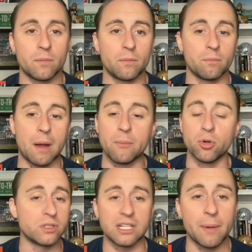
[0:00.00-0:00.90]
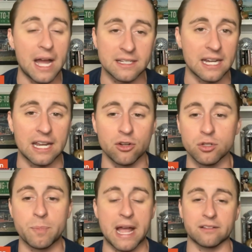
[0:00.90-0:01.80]
Mahmoud Diabate,
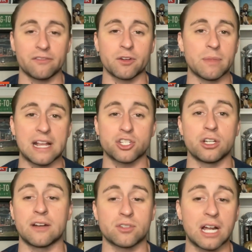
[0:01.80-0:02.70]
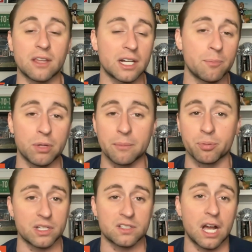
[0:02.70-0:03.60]
who's back from last year after I thought he played
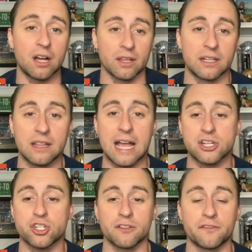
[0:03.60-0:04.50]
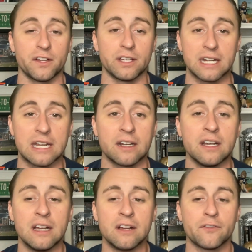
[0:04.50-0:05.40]
pretty solid last year, filling in
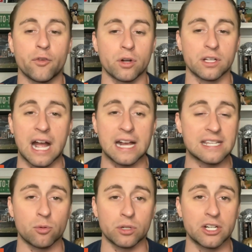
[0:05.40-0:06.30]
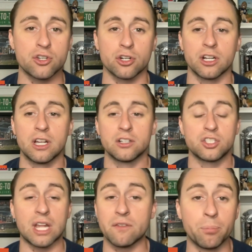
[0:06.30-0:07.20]
for guys that were injured.
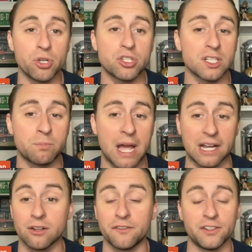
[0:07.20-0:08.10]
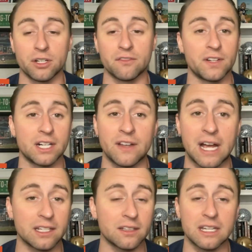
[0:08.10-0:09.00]
Devin Bush is back, who filled in very
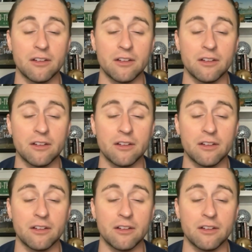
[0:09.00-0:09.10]
valiantly